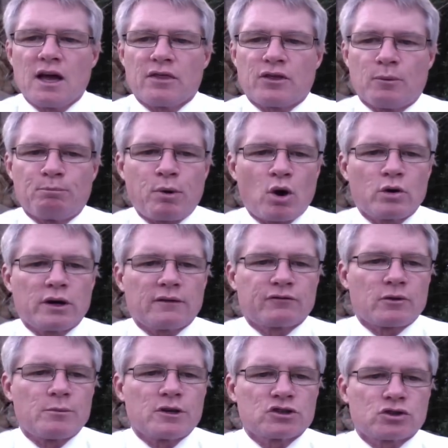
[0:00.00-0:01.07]
the boating
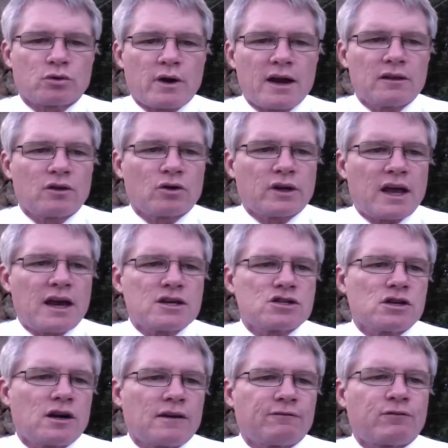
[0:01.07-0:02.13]
from this great location. And at